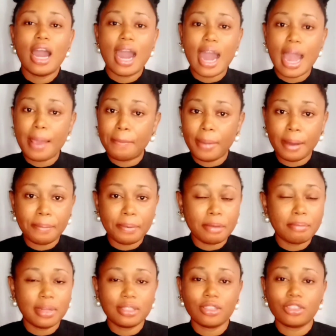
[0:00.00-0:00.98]

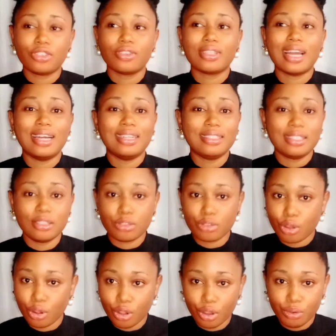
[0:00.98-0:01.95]
hyperpigmentation and
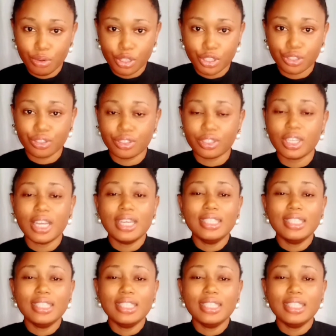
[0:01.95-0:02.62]
discoloration.